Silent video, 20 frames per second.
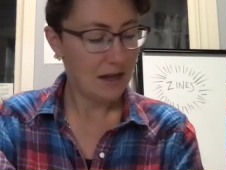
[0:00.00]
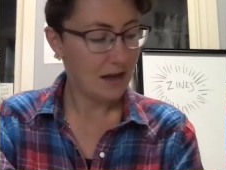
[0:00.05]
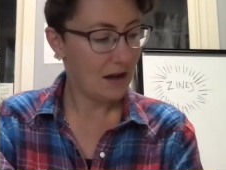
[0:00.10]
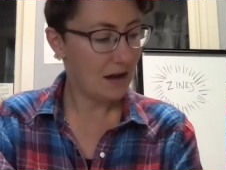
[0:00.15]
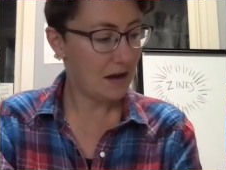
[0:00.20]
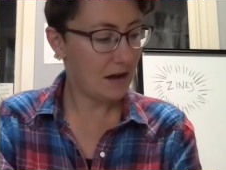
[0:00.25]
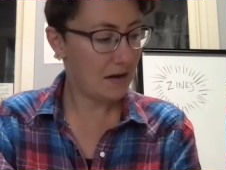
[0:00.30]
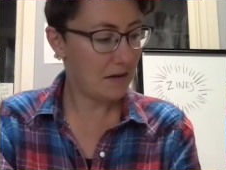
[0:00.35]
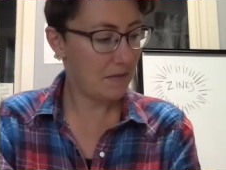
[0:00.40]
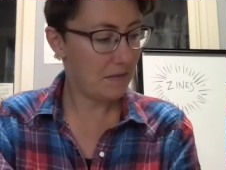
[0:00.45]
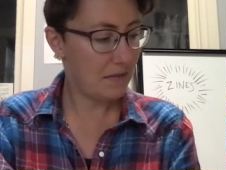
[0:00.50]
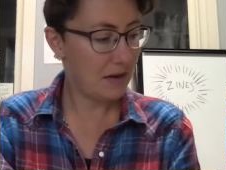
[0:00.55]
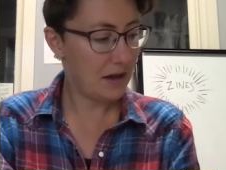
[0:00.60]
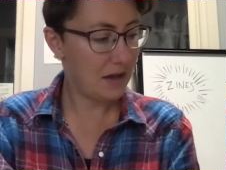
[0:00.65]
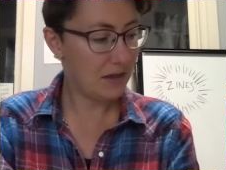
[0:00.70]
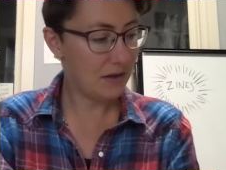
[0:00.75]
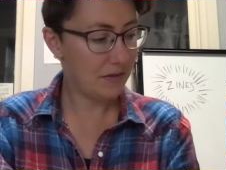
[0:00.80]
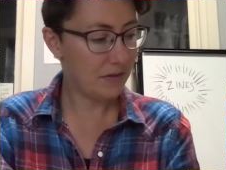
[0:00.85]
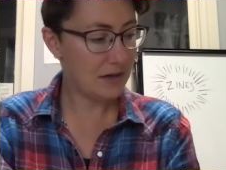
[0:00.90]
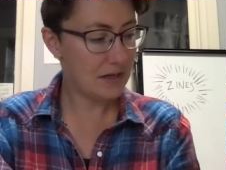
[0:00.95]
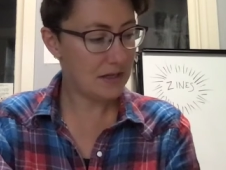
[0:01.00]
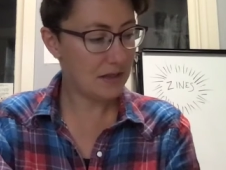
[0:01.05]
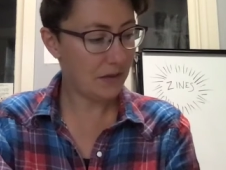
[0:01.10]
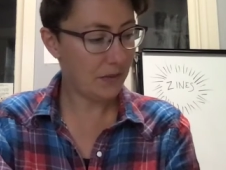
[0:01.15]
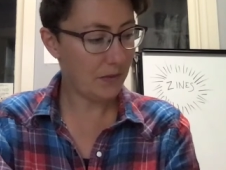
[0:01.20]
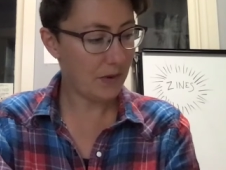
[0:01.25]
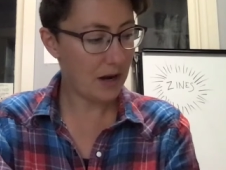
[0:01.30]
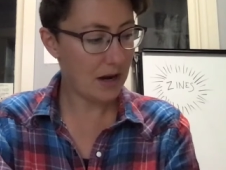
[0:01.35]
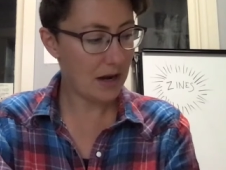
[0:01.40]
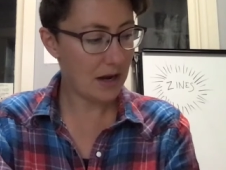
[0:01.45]
And the reason
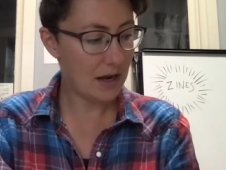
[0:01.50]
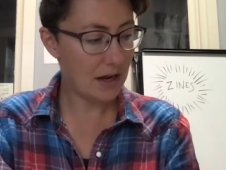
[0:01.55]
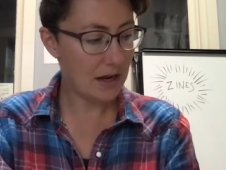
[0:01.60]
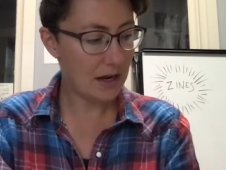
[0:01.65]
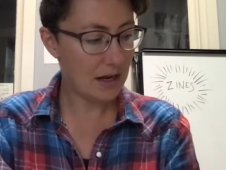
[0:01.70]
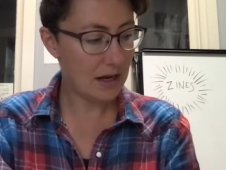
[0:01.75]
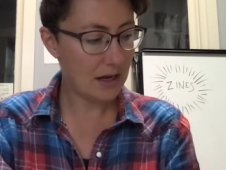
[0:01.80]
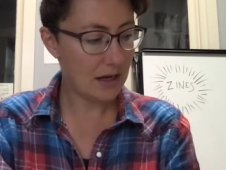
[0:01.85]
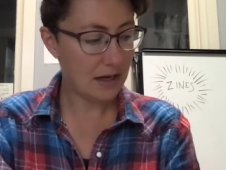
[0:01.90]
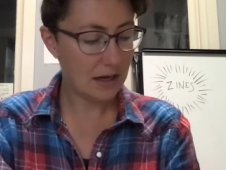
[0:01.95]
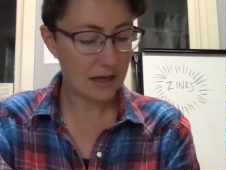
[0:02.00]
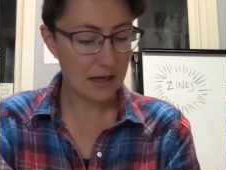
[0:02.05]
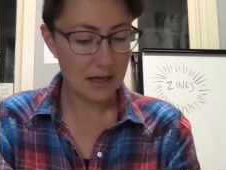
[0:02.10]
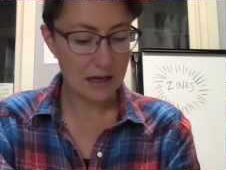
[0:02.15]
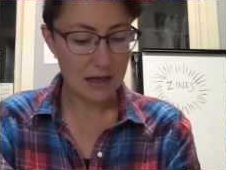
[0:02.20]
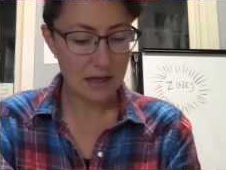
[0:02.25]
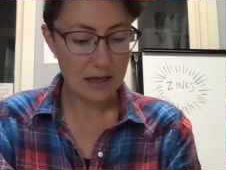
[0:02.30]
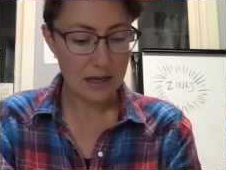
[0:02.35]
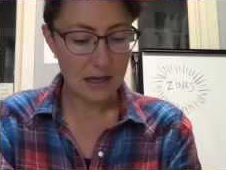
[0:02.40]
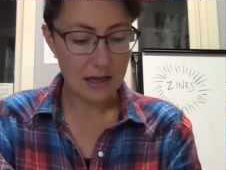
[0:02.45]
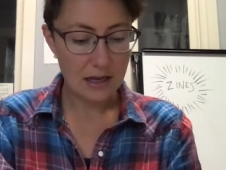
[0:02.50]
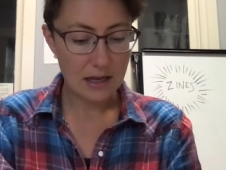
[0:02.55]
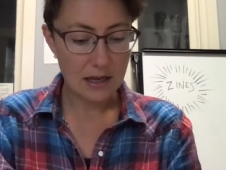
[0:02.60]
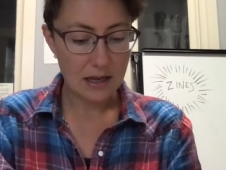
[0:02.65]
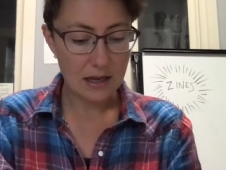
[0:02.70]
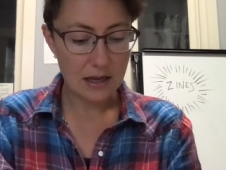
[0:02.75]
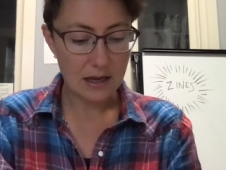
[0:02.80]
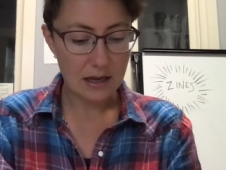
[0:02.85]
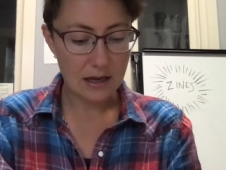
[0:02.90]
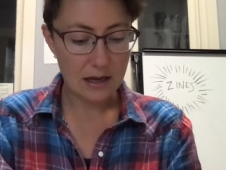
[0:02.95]
why
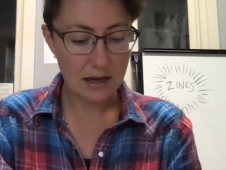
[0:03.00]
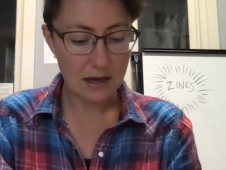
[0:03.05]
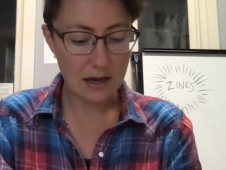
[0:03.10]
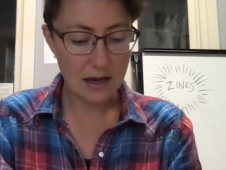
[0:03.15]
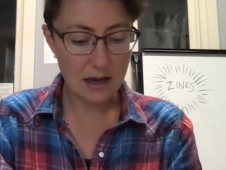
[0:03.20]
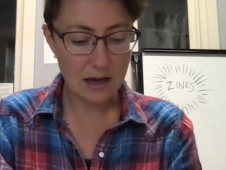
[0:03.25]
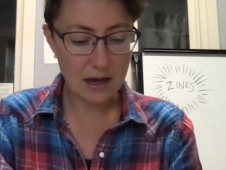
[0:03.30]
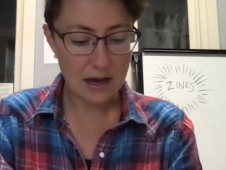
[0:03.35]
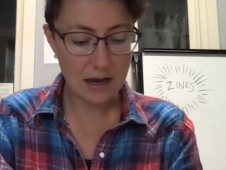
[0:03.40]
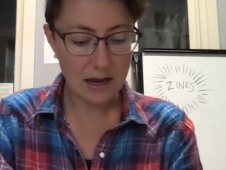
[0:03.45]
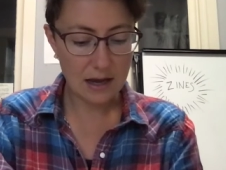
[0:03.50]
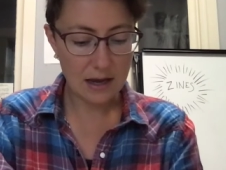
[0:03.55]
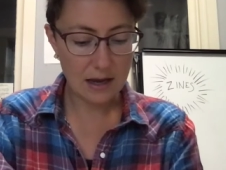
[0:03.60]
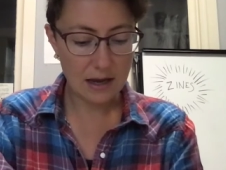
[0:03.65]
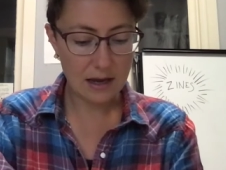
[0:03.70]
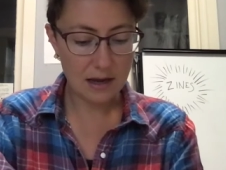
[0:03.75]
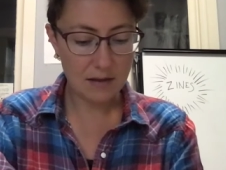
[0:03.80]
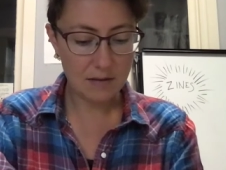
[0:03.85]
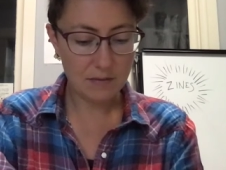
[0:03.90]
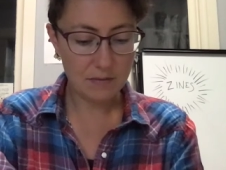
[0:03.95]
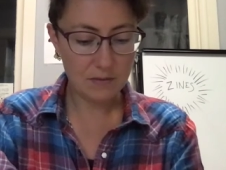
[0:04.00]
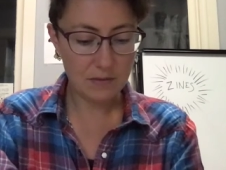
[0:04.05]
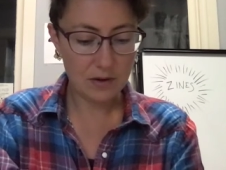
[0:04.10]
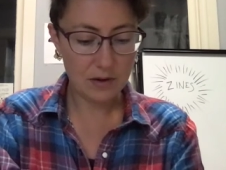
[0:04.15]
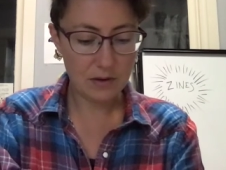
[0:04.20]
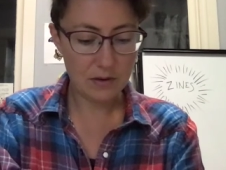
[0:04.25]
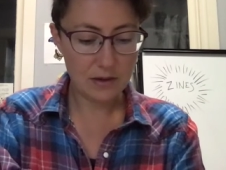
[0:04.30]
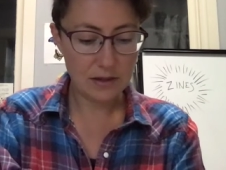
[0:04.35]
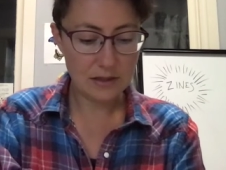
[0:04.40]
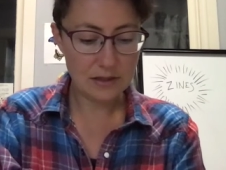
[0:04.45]
I am
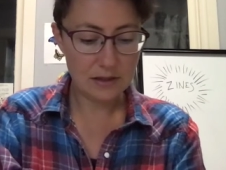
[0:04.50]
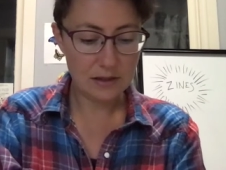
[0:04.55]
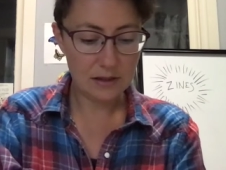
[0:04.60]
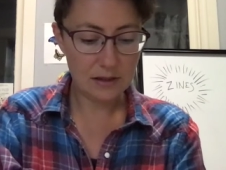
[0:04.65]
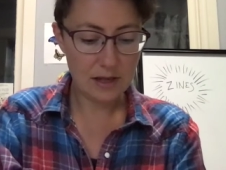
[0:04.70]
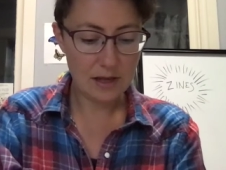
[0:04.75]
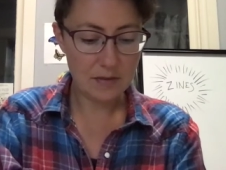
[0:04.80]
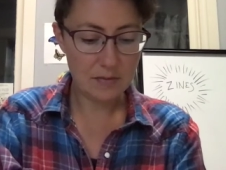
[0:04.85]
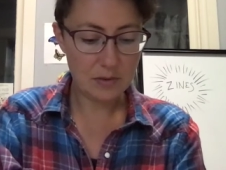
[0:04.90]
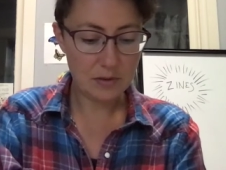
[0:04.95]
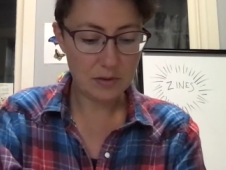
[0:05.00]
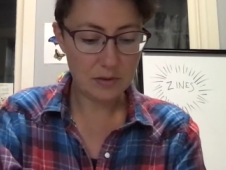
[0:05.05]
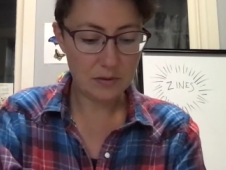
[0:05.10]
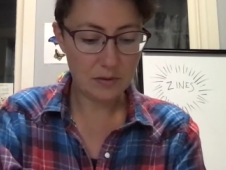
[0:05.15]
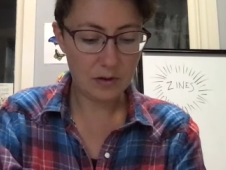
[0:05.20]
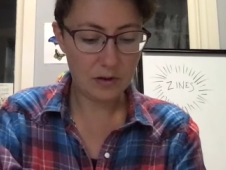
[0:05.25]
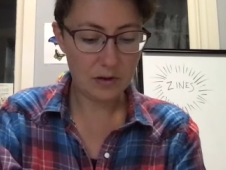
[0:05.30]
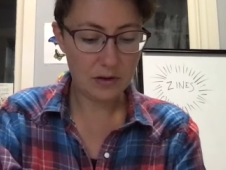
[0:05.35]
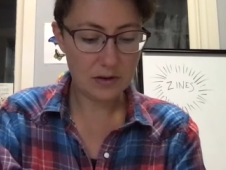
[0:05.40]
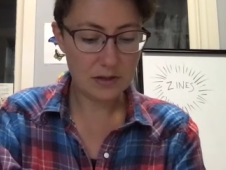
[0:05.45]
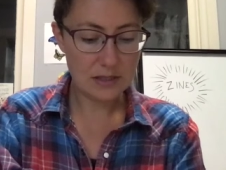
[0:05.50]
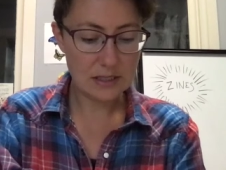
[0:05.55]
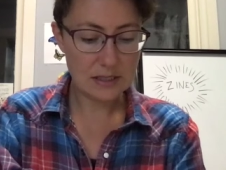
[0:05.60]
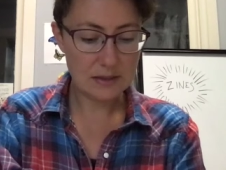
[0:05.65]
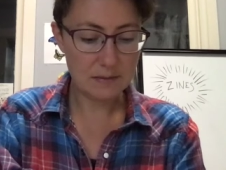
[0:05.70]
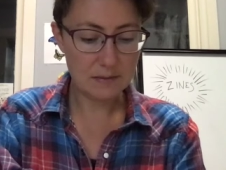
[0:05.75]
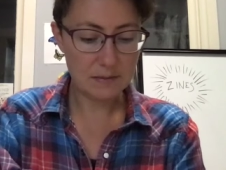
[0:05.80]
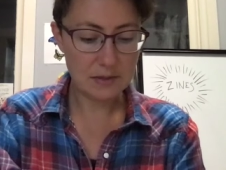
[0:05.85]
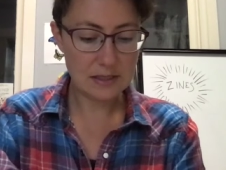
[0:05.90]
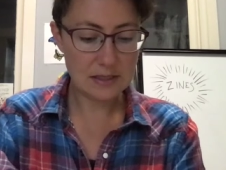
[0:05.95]
going to label with
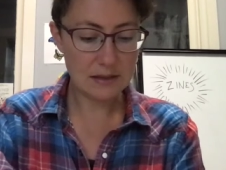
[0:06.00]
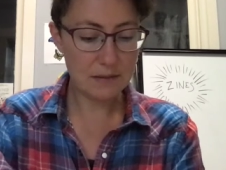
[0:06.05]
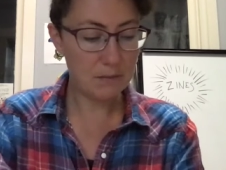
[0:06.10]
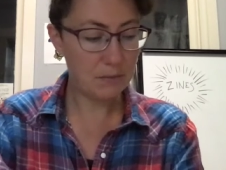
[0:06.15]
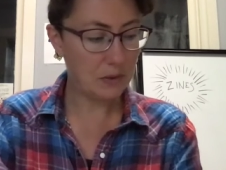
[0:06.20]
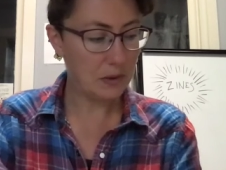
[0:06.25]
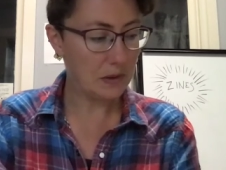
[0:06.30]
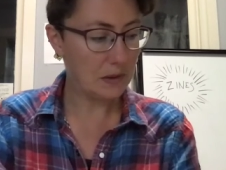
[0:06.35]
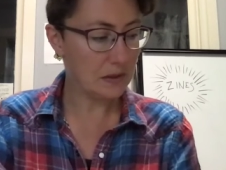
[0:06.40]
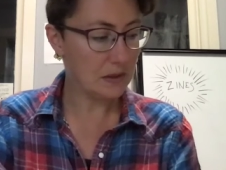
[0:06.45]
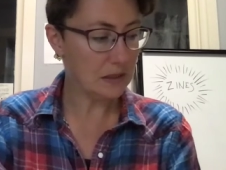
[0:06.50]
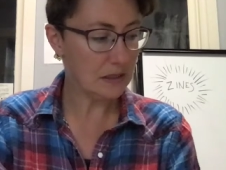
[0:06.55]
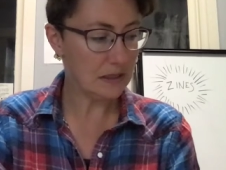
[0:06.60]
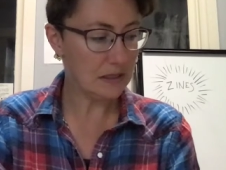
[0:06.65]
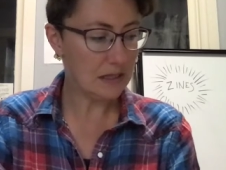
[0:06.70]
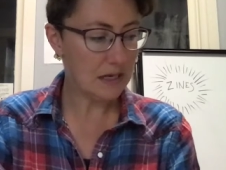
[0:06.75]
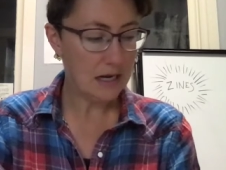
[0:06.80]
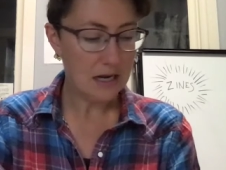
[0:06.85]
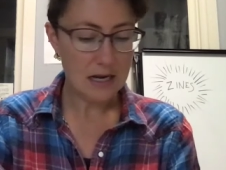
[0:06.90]
some symbols